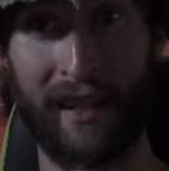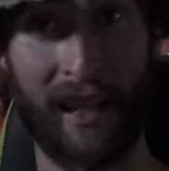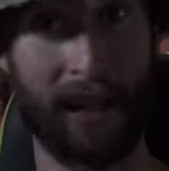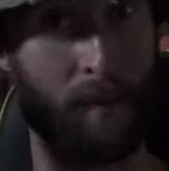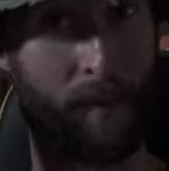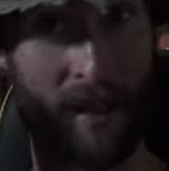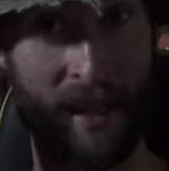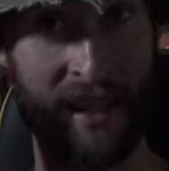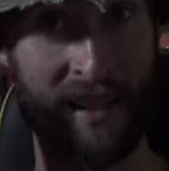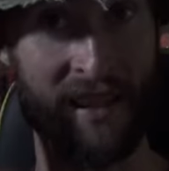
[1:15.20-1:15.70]
I
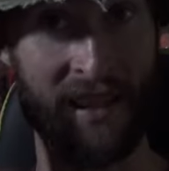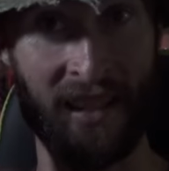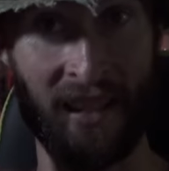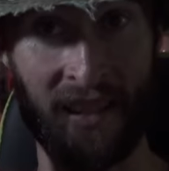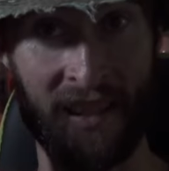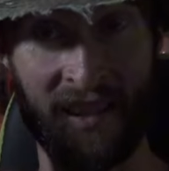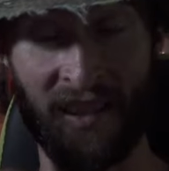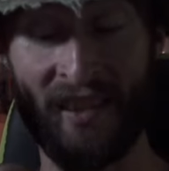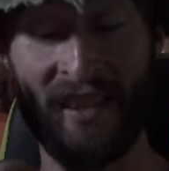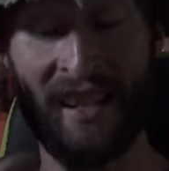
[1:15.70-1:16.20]
mean,
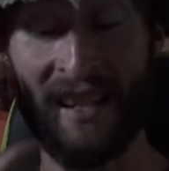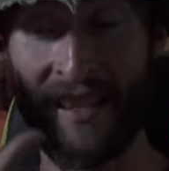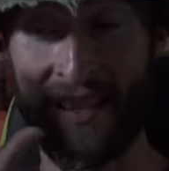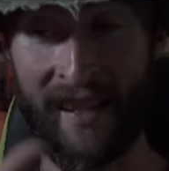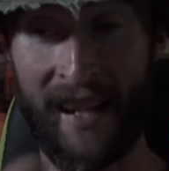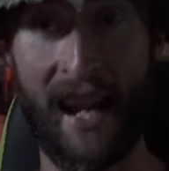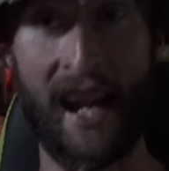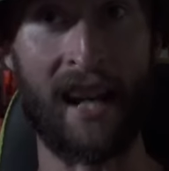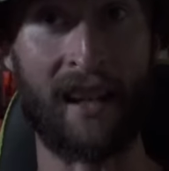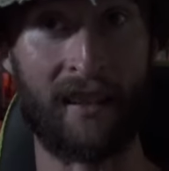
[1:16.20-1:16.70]
this is
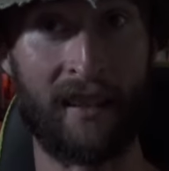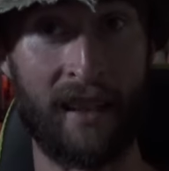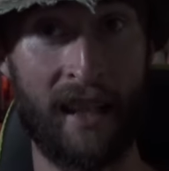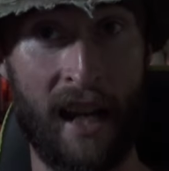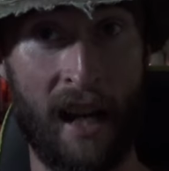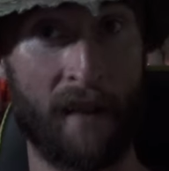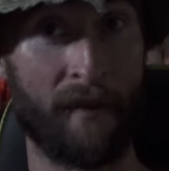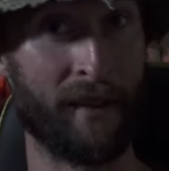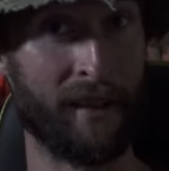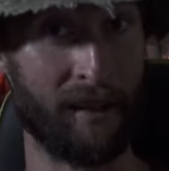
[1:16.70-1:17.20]
exactly
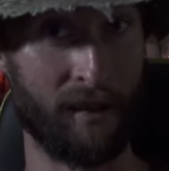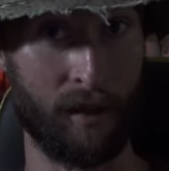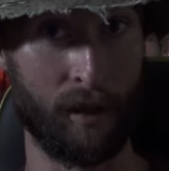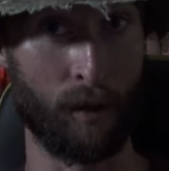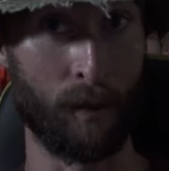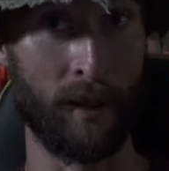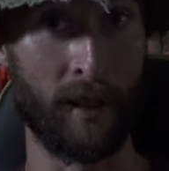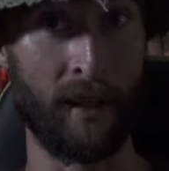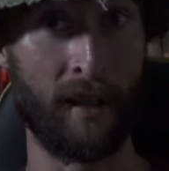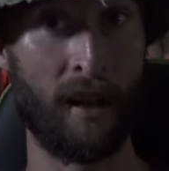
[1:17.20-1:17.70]
how they
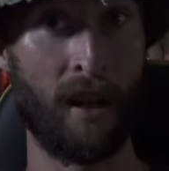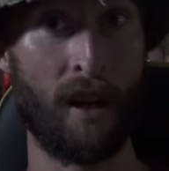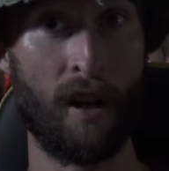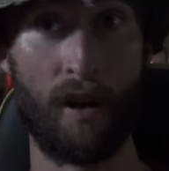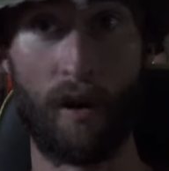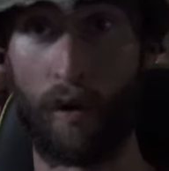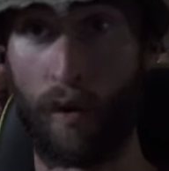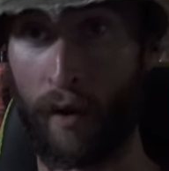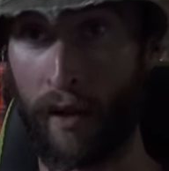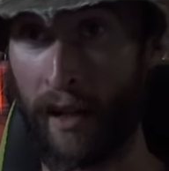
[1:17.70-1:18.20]
do it
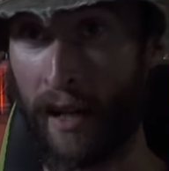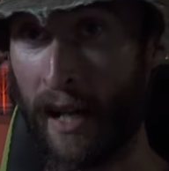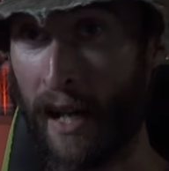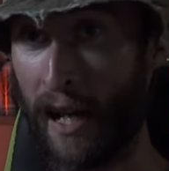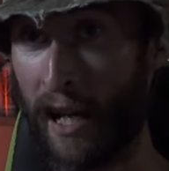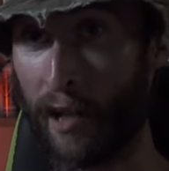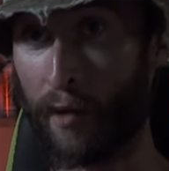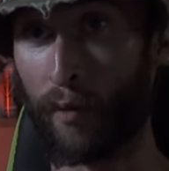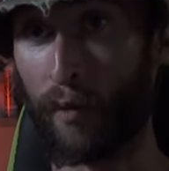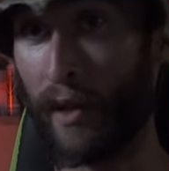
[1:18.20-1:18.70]
on an
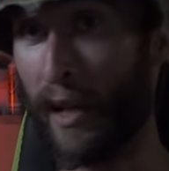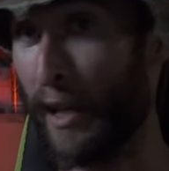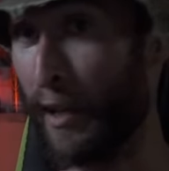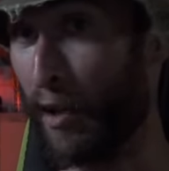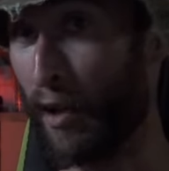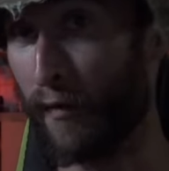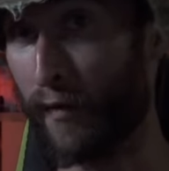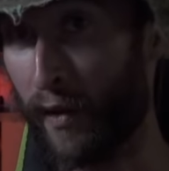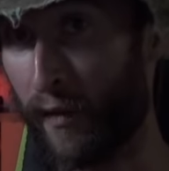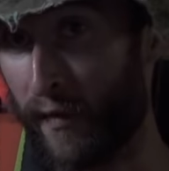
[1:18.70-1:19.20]
actual
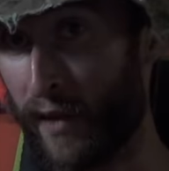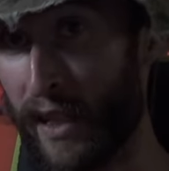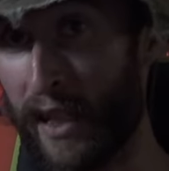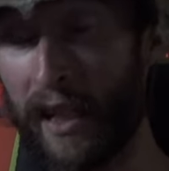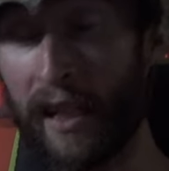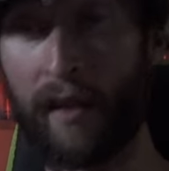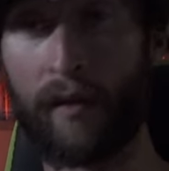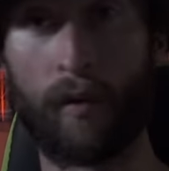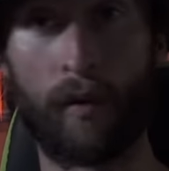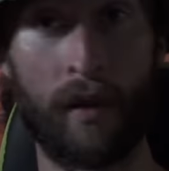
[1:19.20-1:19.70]

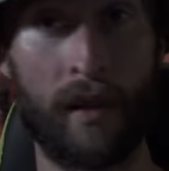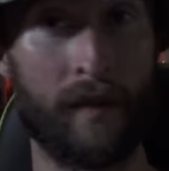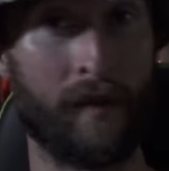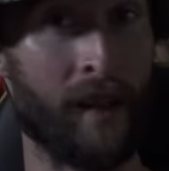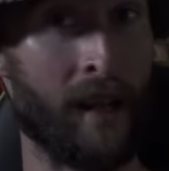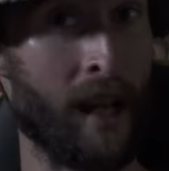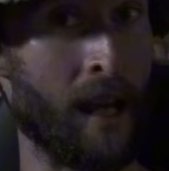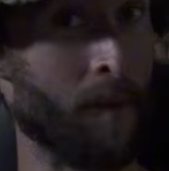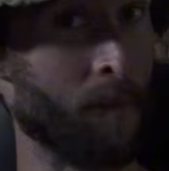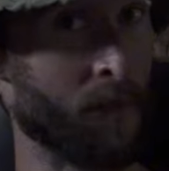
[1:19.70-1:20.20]
AR-15 or
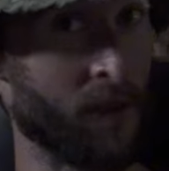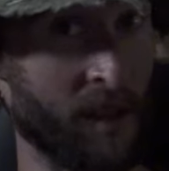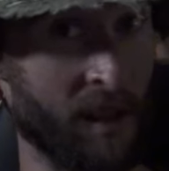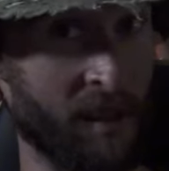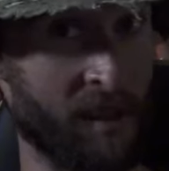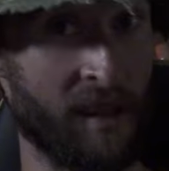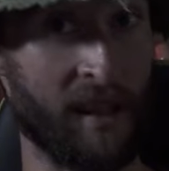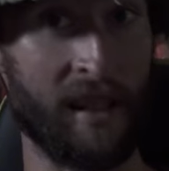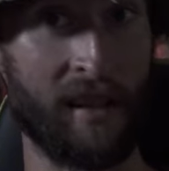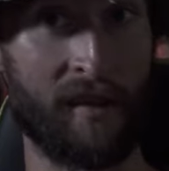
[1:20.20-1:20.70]
even
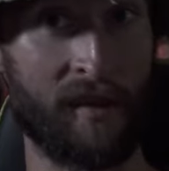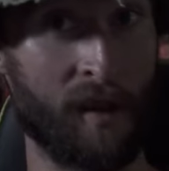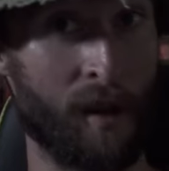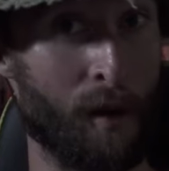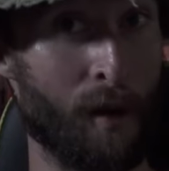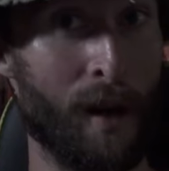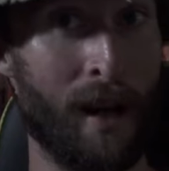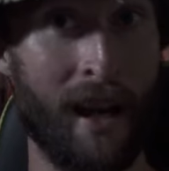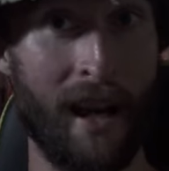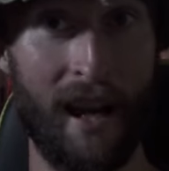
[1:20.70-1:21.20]
M16.
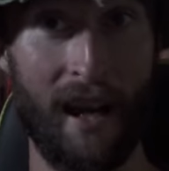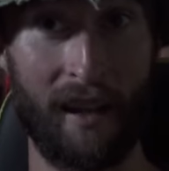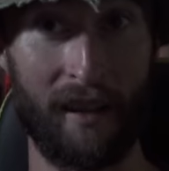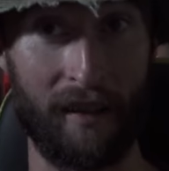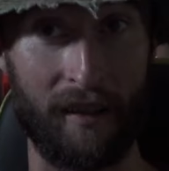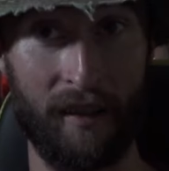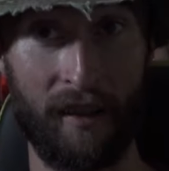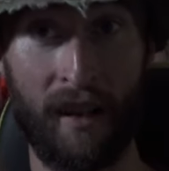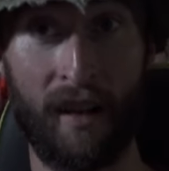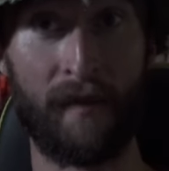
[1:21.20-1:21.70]
So
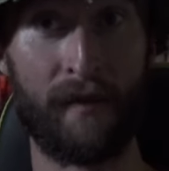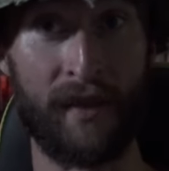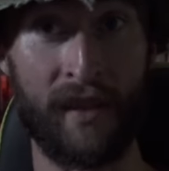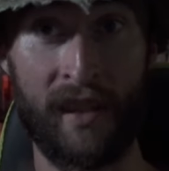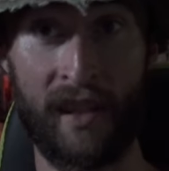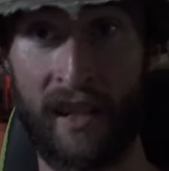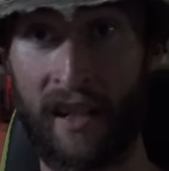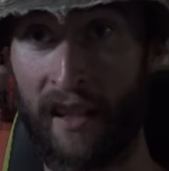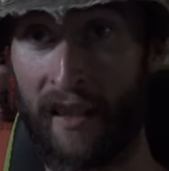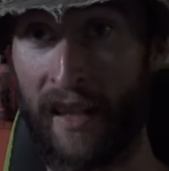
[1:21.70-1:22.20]
love
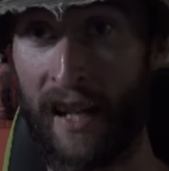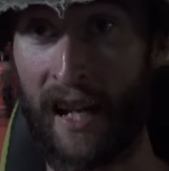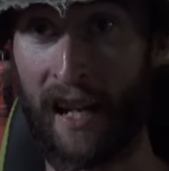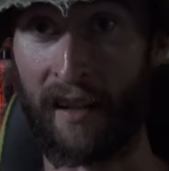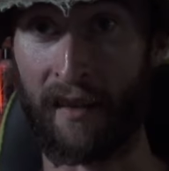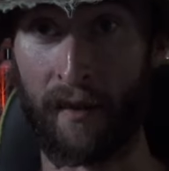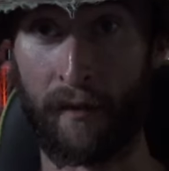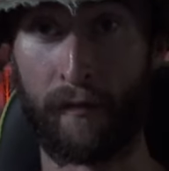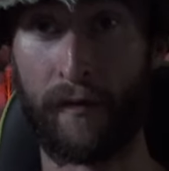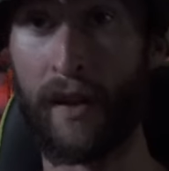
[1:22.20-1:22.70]
seeing that.
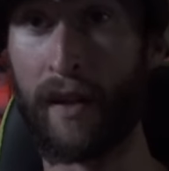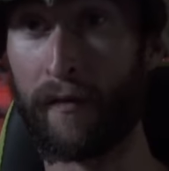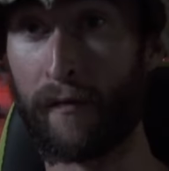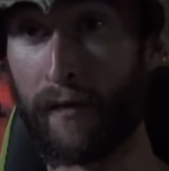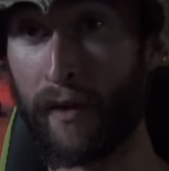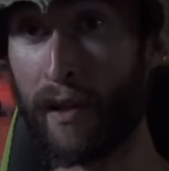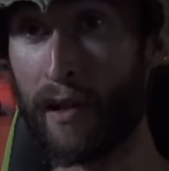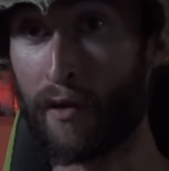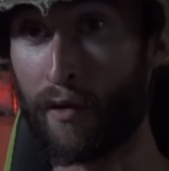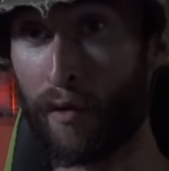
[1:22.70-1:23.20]
The fit and
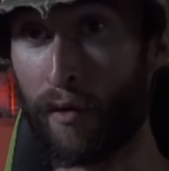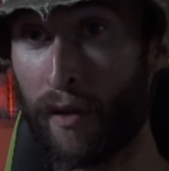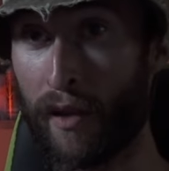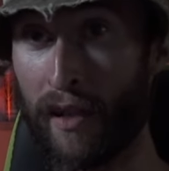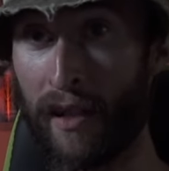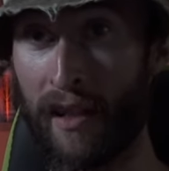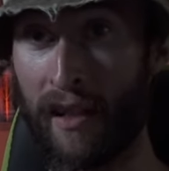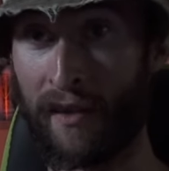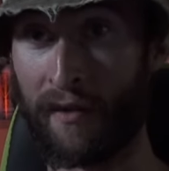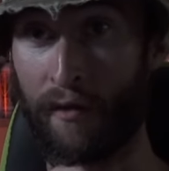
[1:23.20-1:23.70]
finish on
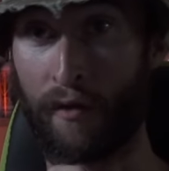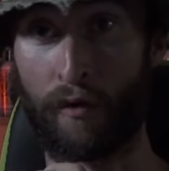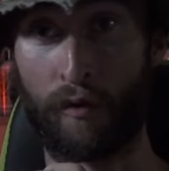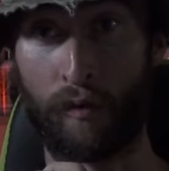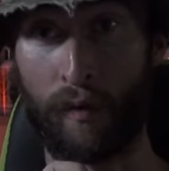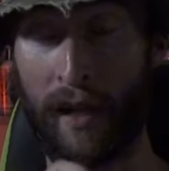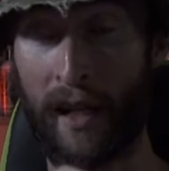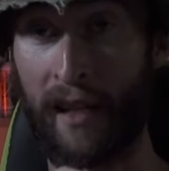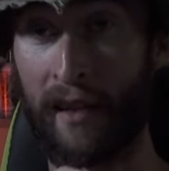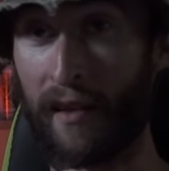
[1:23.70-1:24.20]
it is
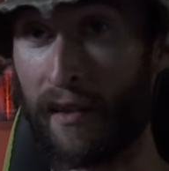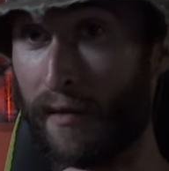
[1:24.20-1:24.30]
great.